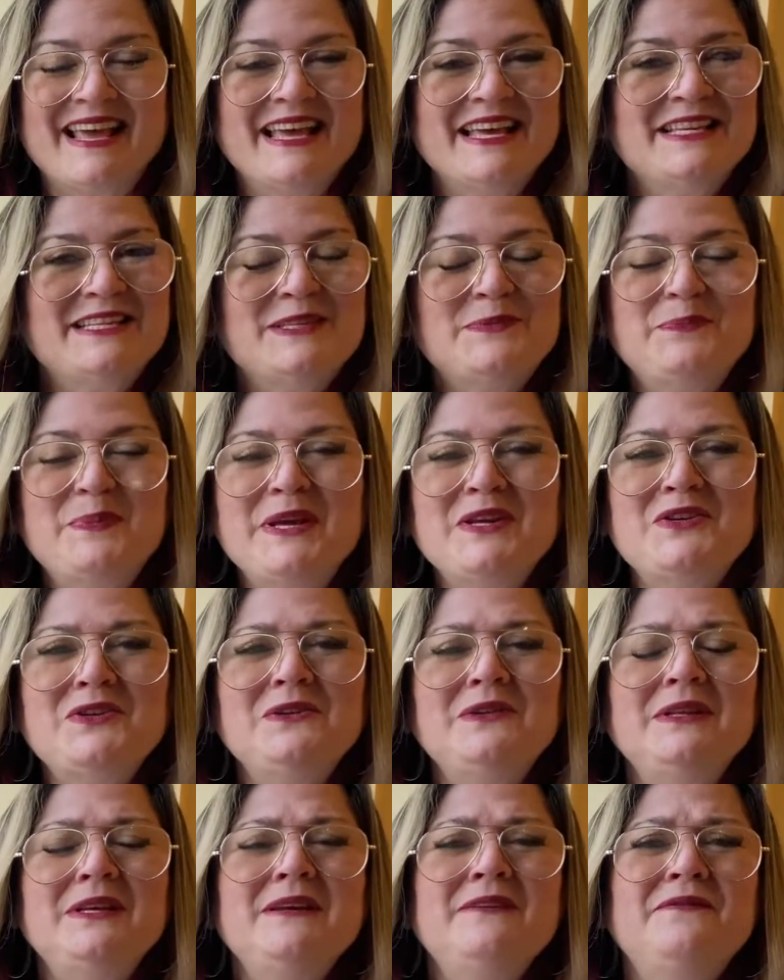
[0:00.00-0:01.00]

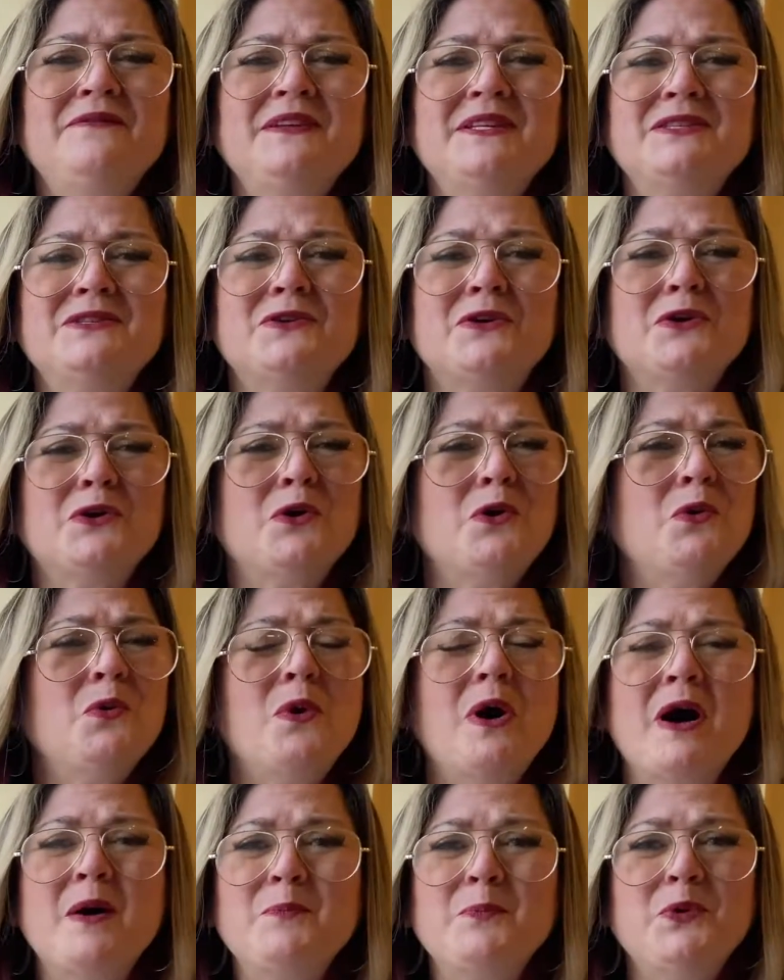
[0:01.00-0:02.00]
especially if it's our
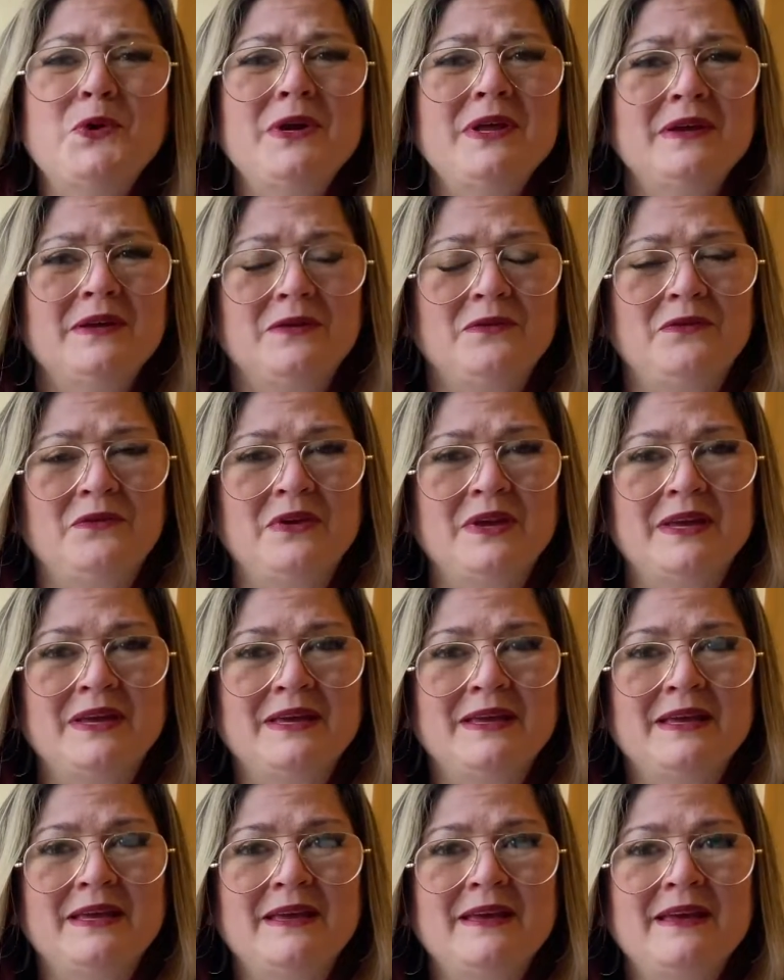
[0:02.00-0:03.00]
cooperative
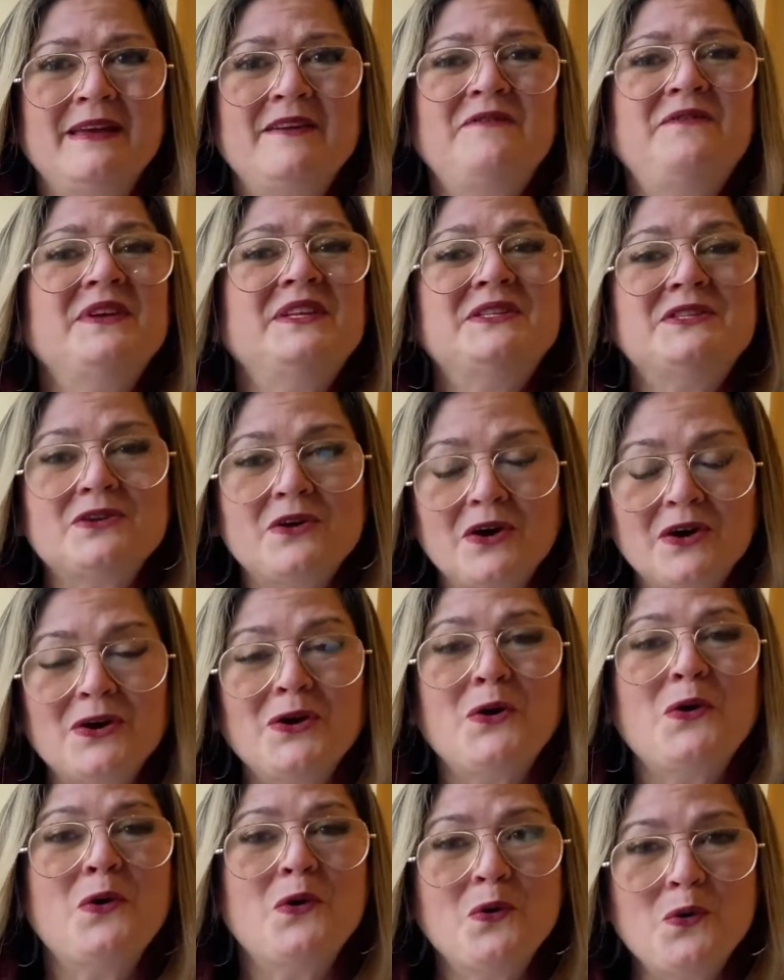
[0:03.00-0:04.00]
if it's our
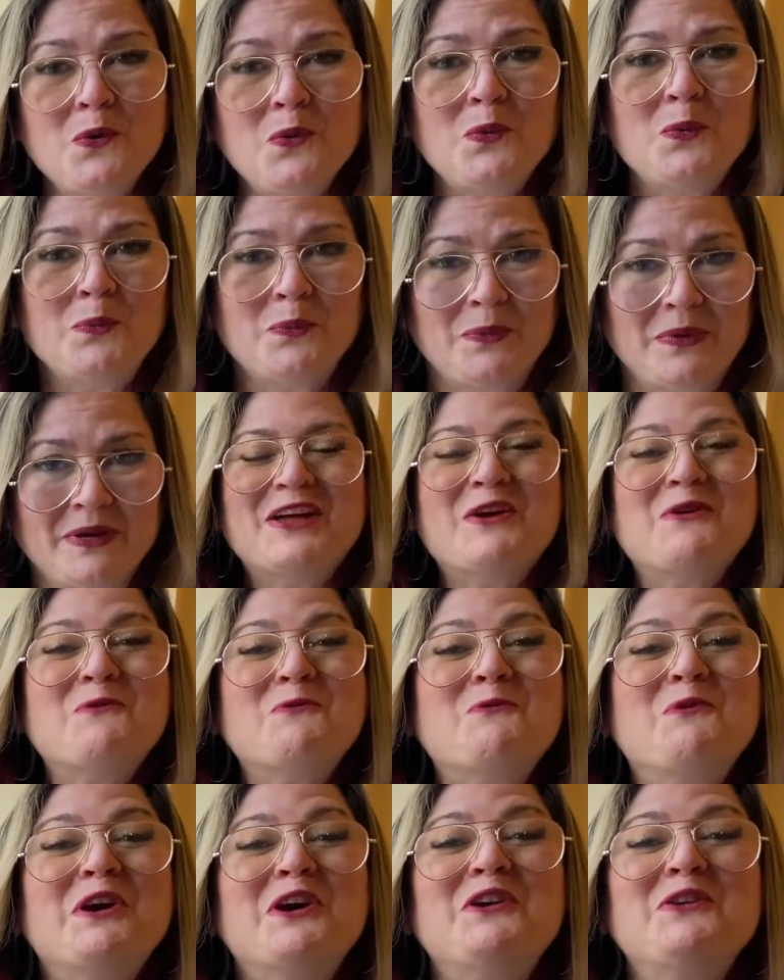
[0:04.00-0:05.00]
home.
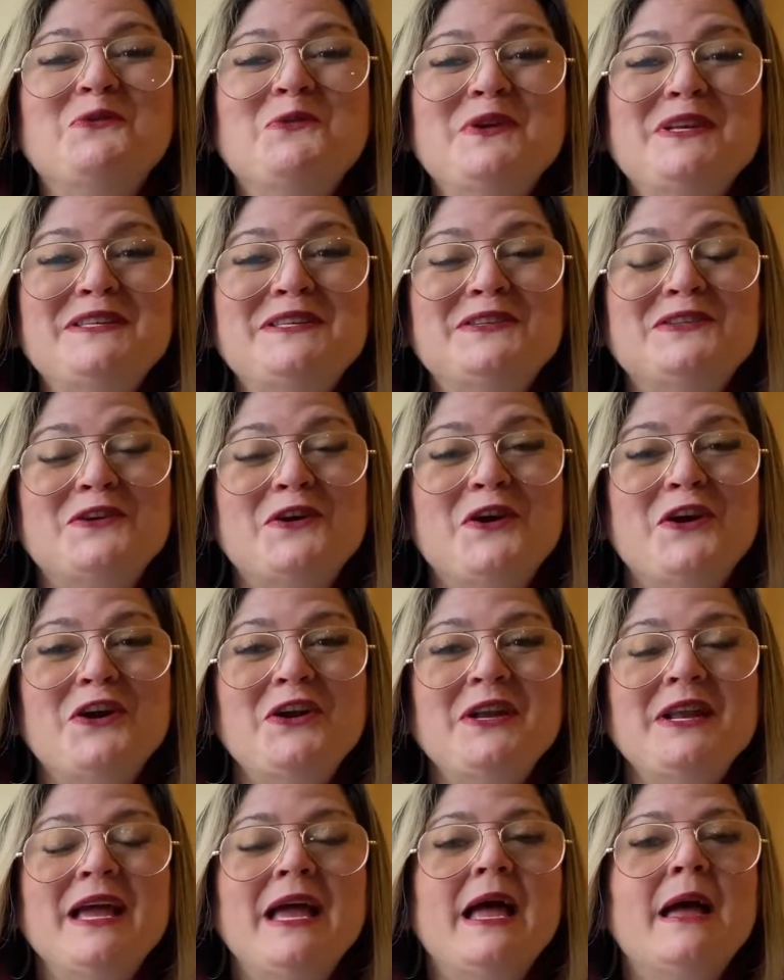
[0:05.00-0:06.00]
Where do we
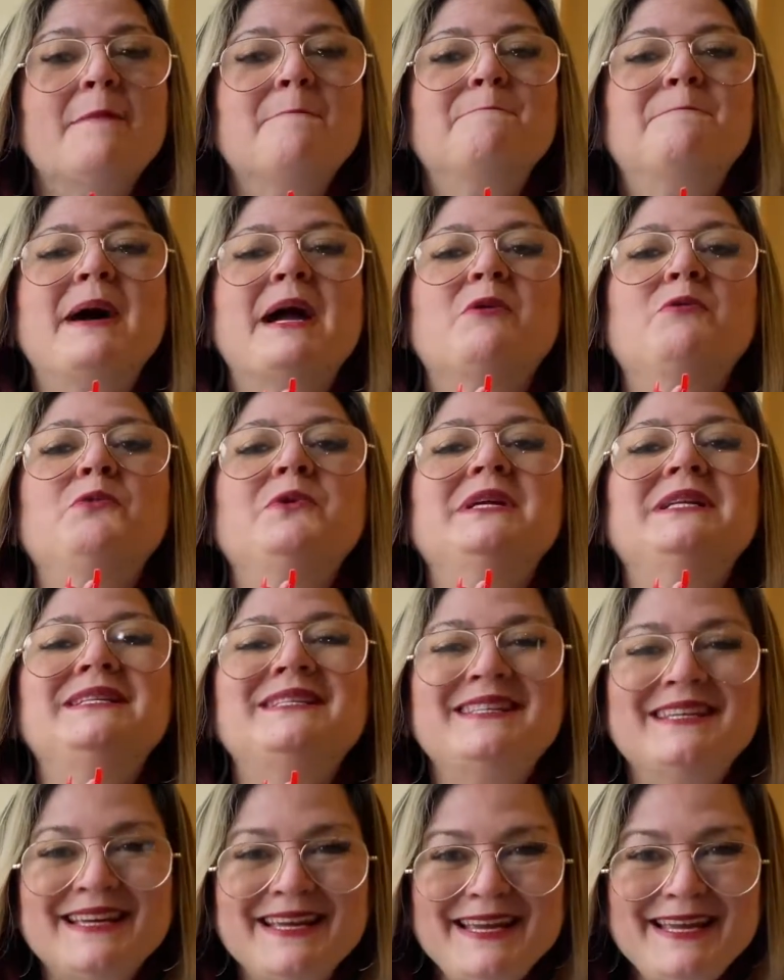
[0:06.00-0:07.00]
start? By
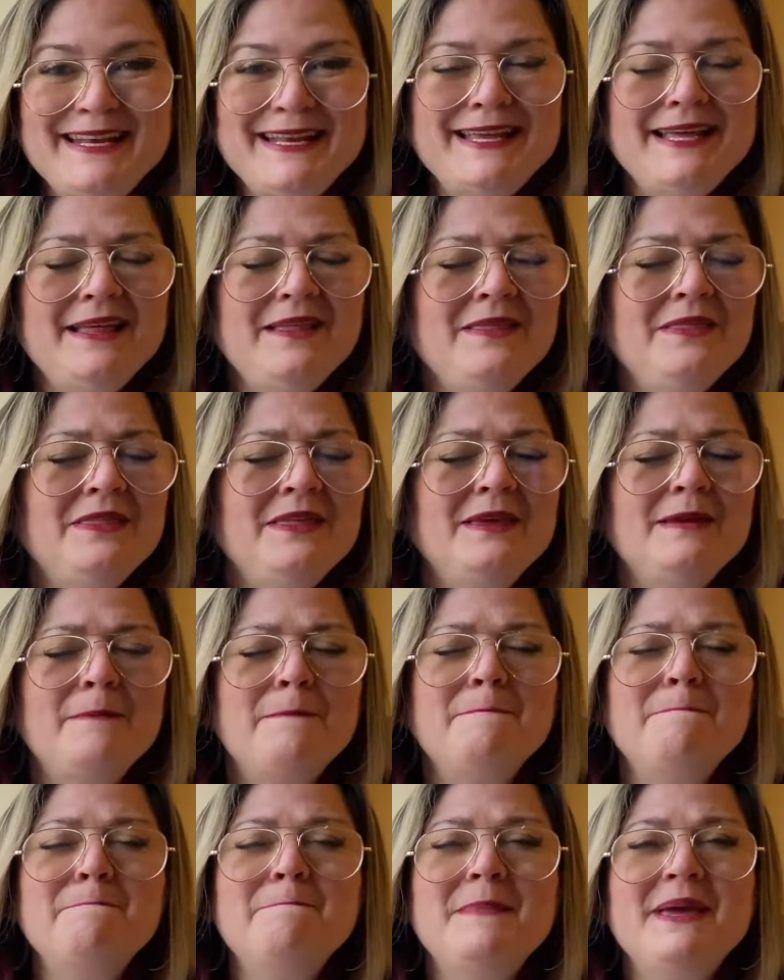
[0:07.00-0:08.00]
retaining the
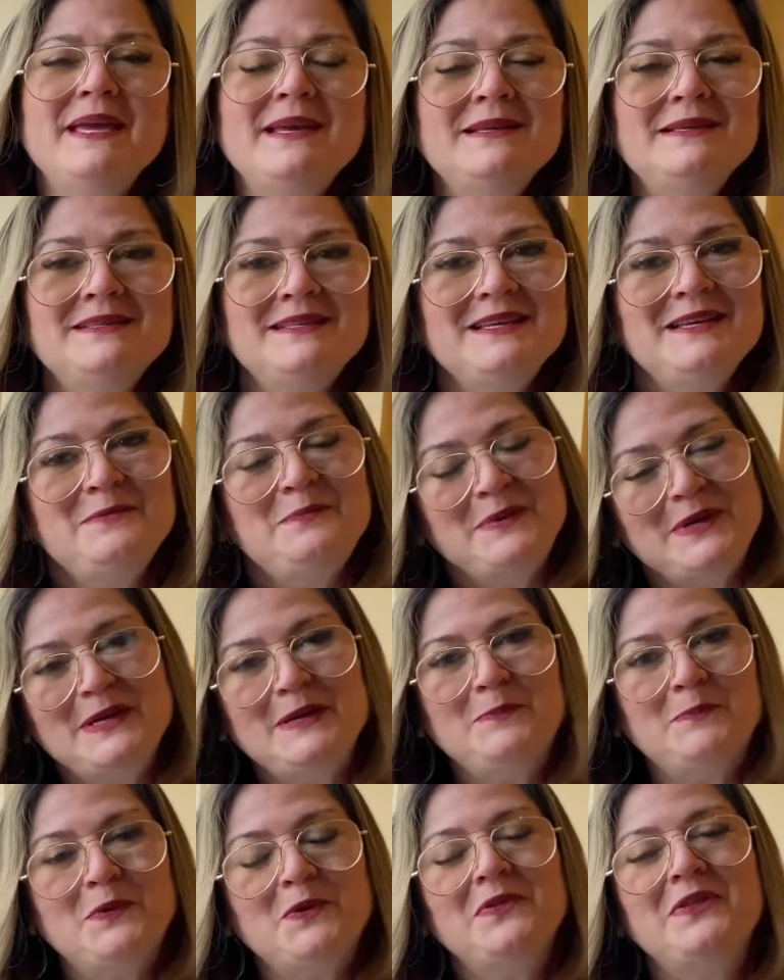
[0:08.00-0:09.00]
amazing
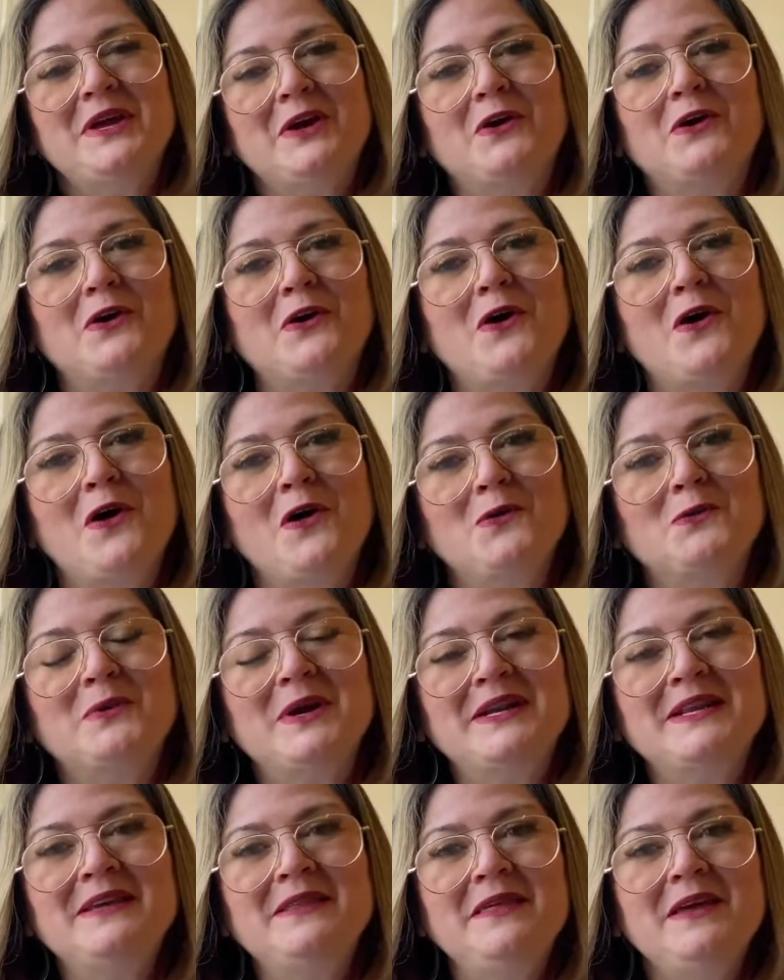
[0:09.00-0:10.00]
people that are
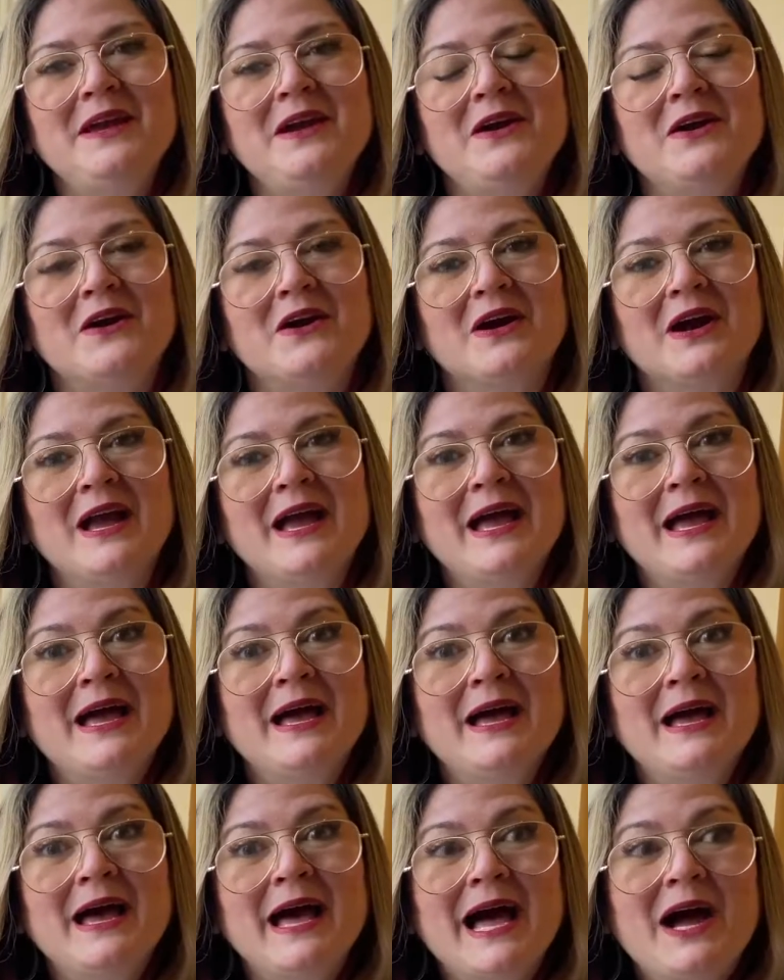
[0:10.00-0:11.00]
already there.
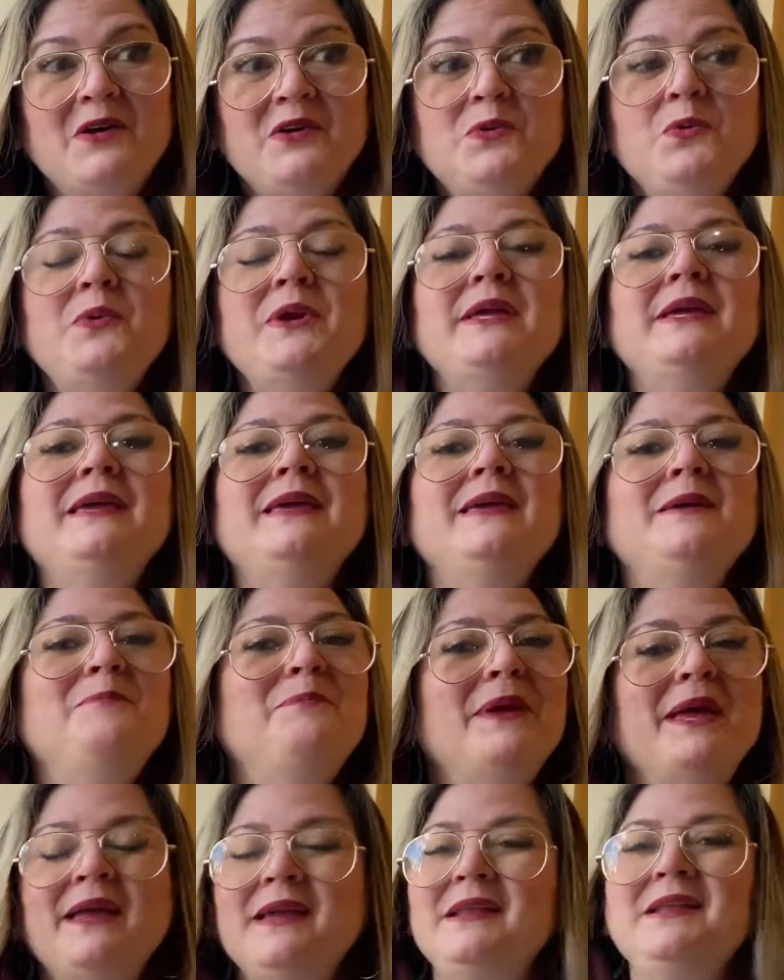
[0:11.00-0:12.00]
How do we keep
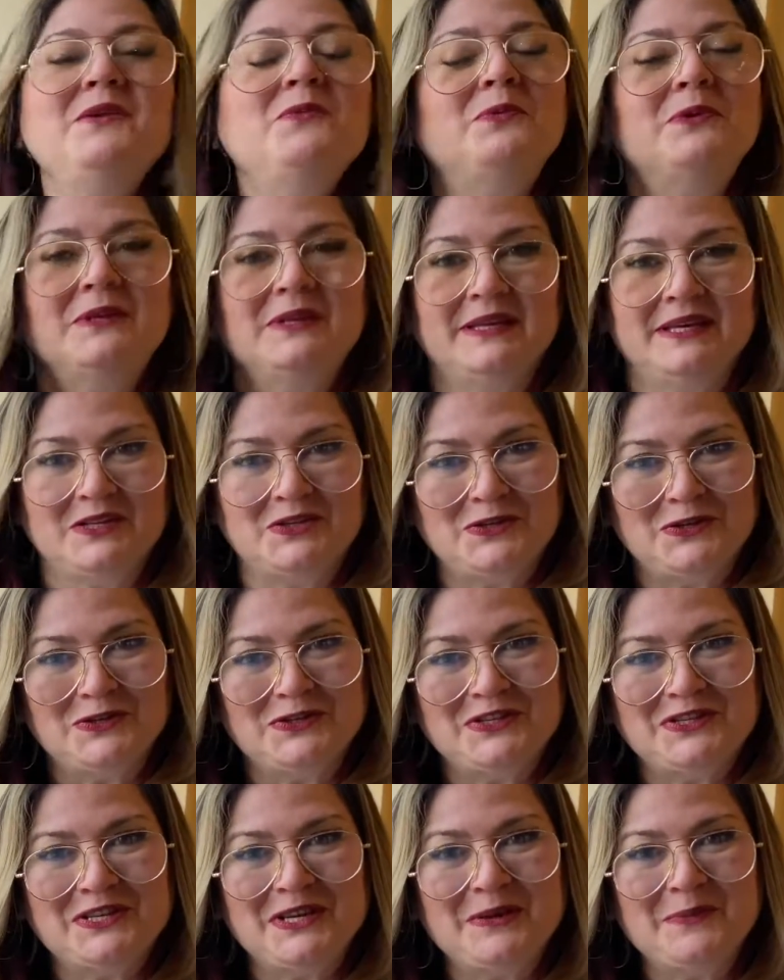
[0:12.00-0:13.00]
any
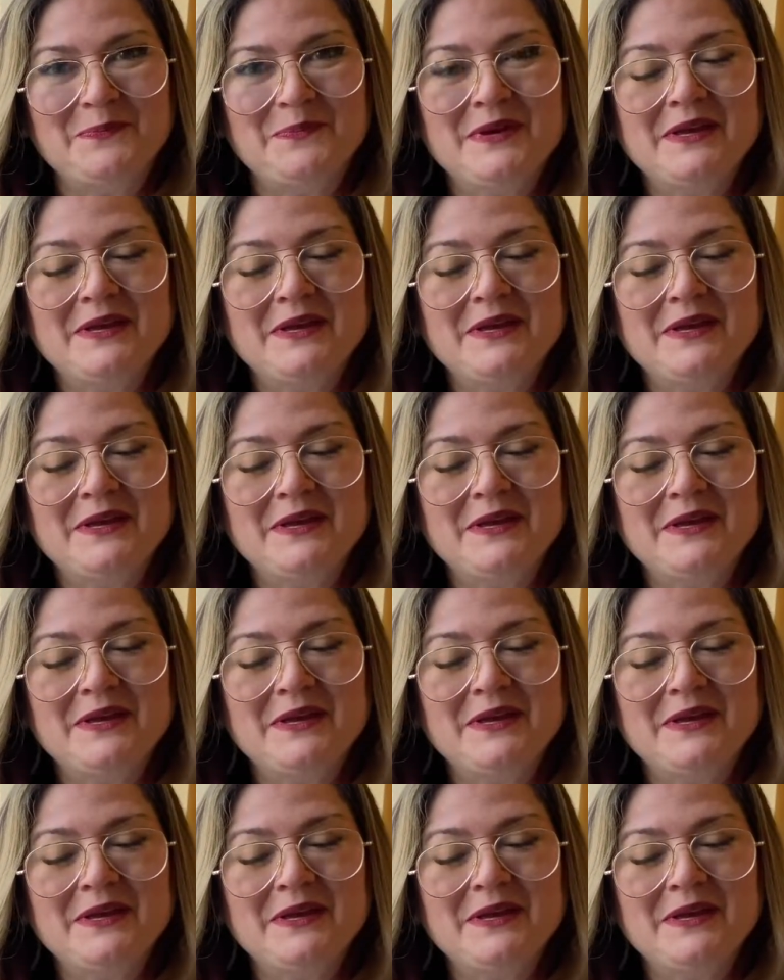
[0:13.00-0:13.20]
relationship?